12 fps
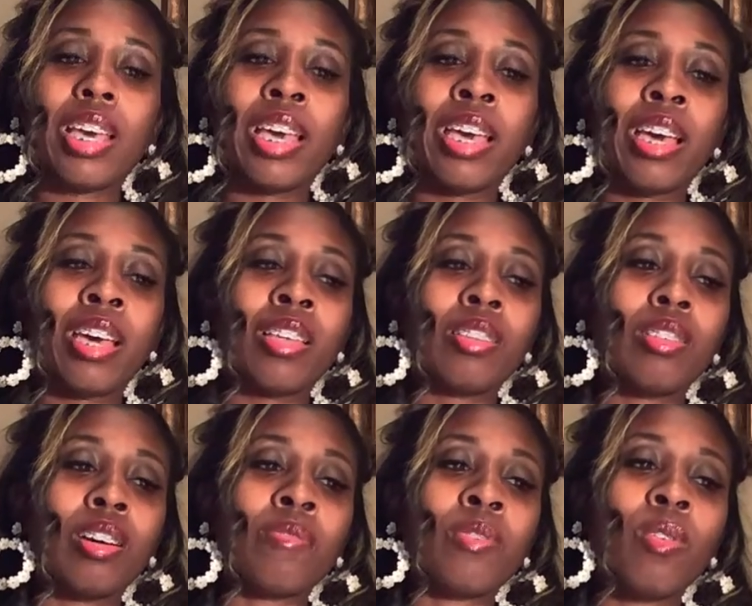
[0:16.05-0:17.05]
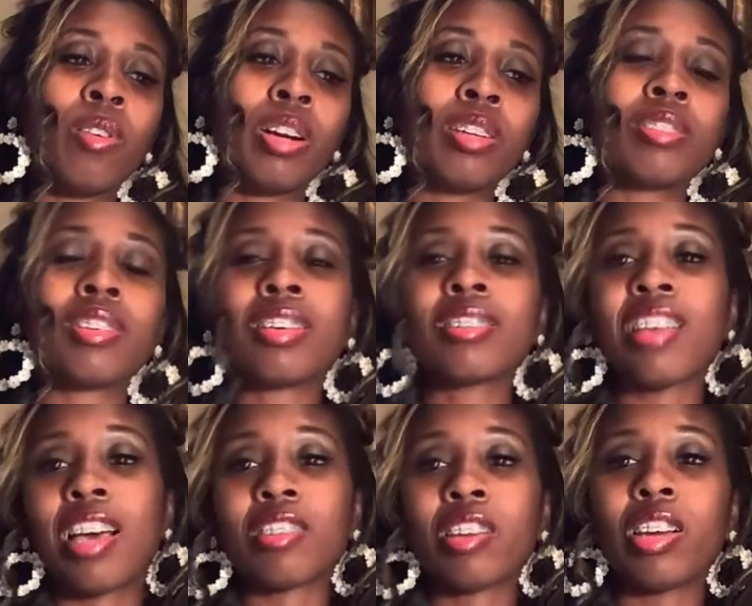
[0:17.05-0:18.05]
and of course,
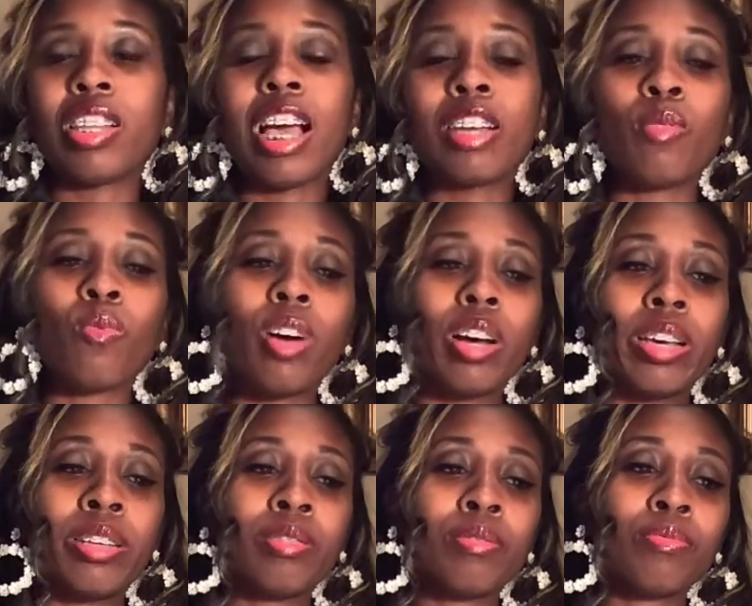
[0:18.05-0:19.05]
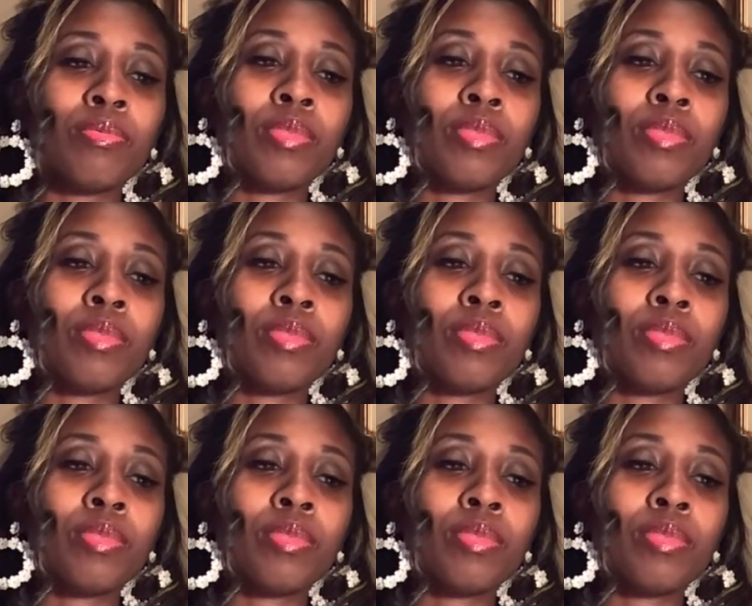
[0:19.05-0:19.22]
South Carolina won,